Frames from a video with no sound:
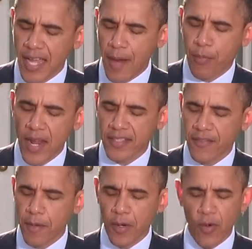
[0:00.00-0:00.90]

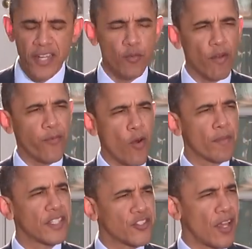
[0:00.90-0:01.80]
comprehensive immigration
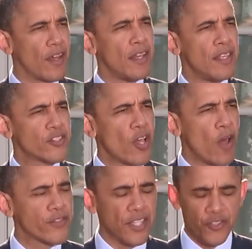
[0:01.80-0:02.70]
reform that
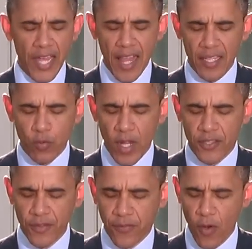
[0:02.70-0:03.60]
solves this challenge
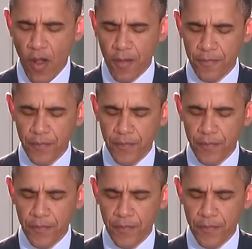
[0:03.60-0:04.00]
once and for all.